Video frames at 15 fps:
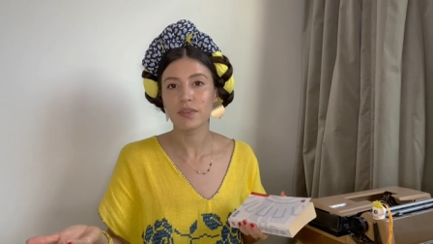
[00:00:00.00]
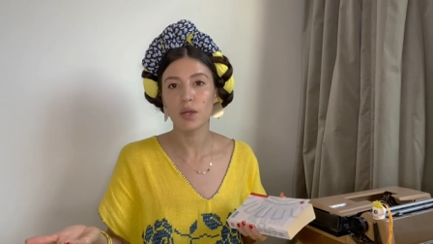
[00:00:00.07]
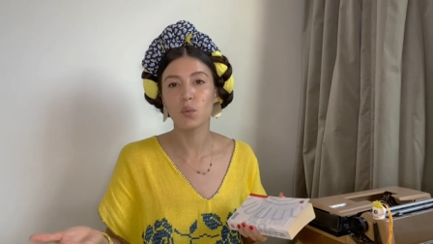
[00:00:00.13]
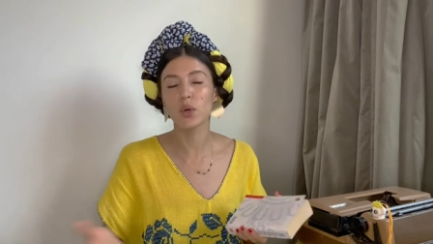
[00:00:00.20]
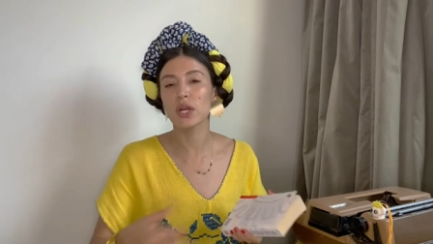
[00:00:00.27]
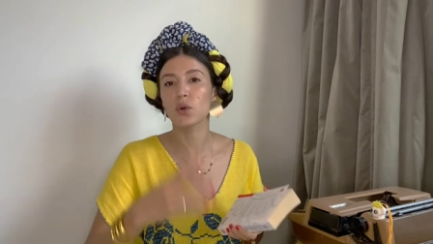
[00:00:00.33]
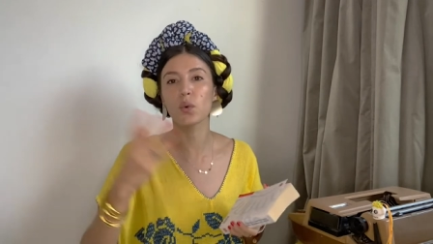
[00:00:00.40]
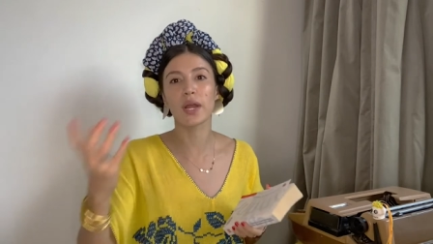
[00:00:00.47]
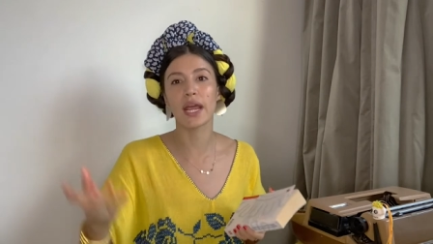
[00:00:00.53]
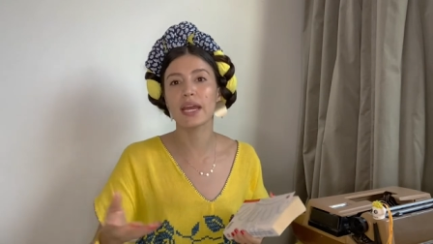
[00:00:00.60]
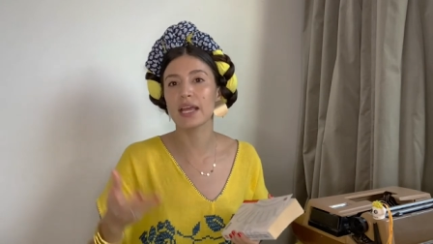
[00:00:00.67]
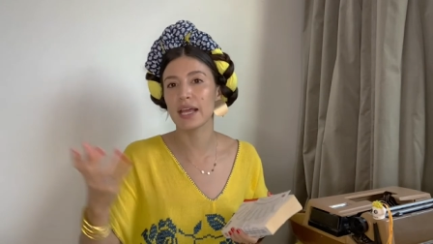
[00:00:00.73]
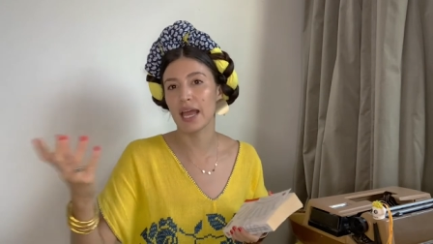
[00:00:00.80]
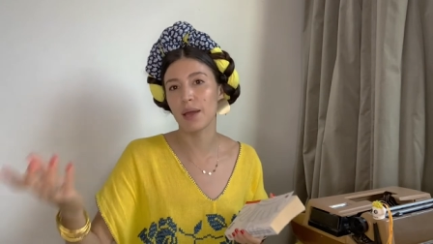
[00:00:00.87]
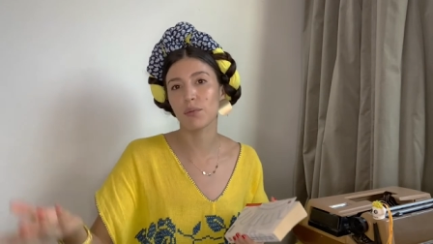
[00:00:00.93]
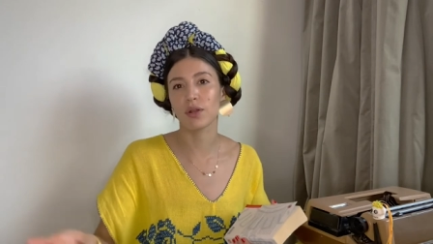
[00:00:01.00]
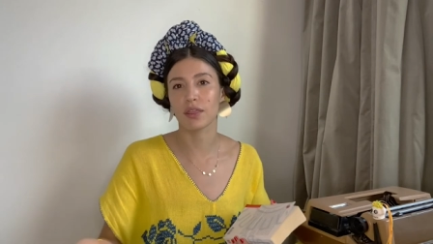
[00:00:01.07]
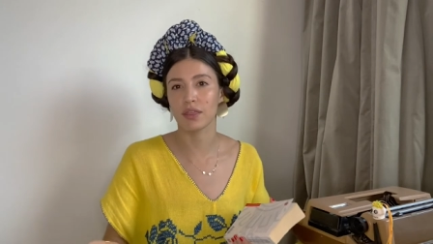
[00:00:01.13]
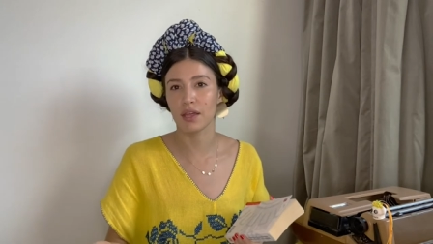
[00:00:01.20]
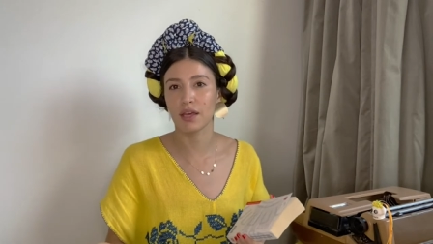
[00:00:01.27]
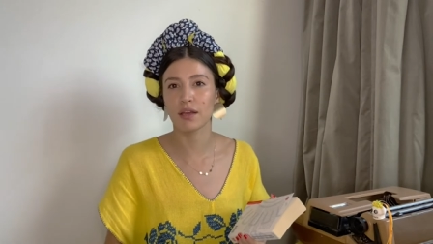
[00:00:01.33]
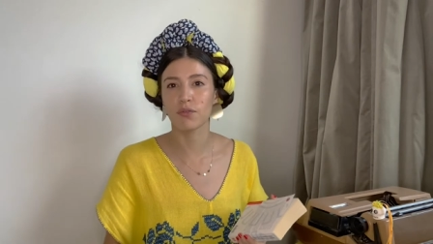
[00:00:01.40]
recreating
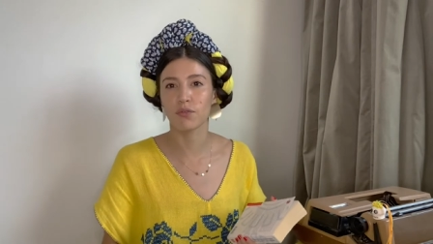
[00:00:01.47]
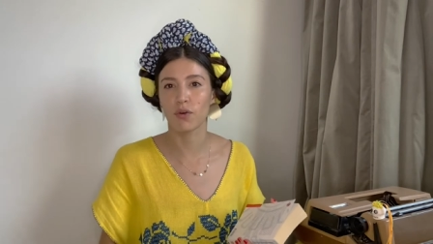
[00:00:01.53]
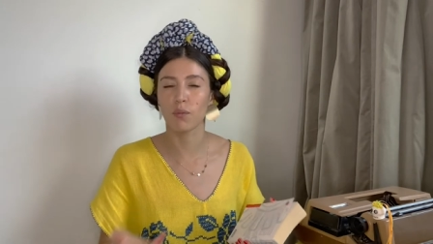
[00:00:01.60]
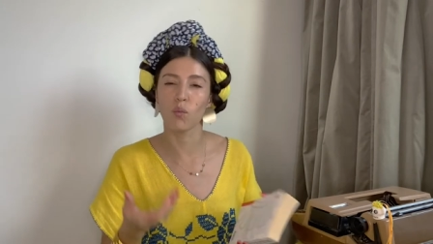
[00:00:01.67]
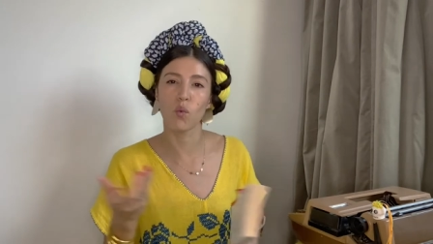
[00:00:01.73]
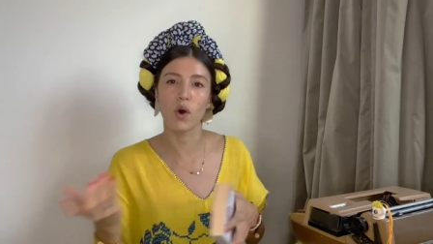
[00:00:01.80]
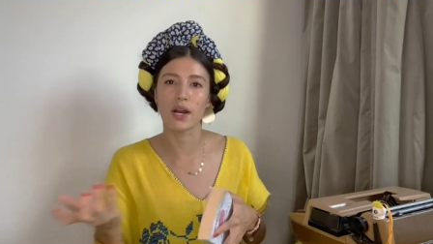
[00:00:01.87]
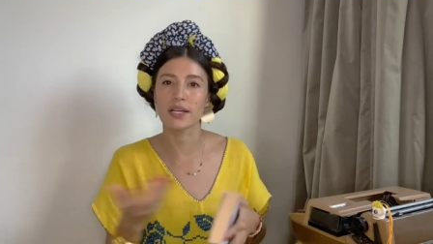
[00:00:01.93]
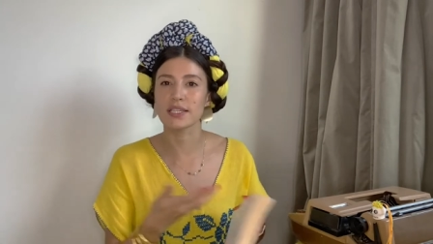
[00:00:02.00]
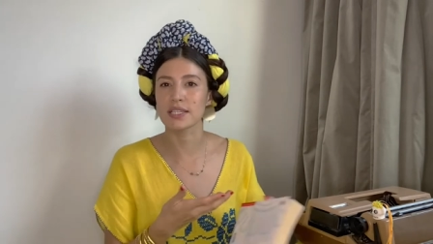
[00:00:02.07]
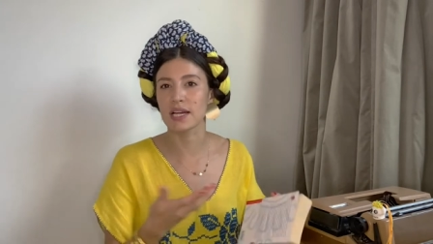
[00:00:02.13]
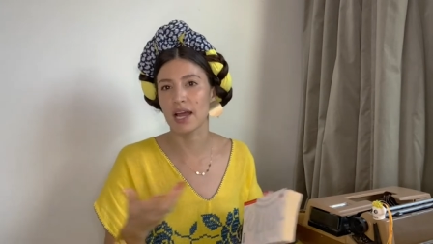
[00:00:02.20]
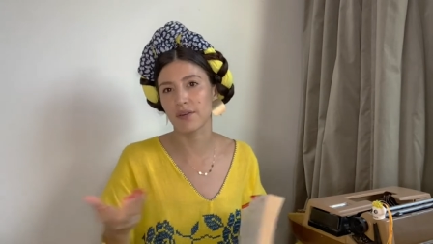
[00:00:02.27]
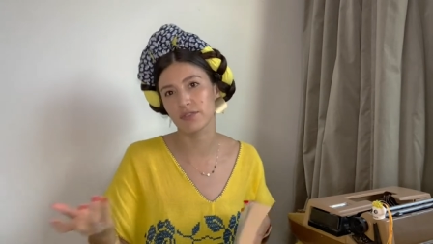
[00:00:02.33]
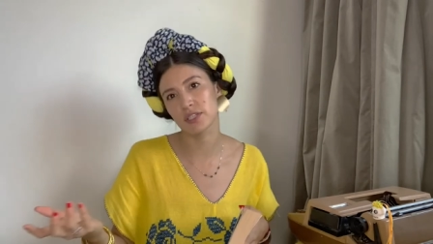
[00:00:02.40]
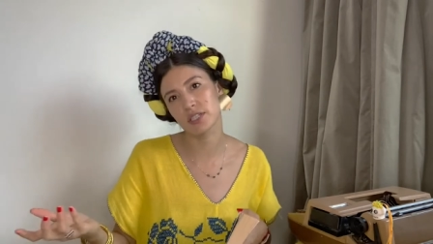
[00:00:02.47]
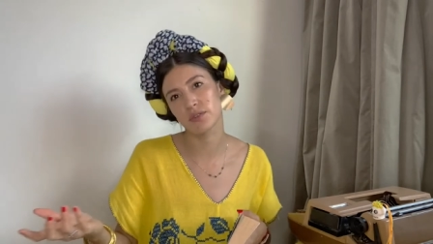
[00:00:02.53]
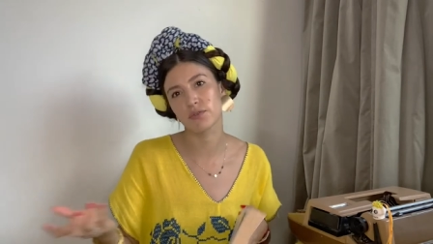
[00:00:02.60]
everything from what is left,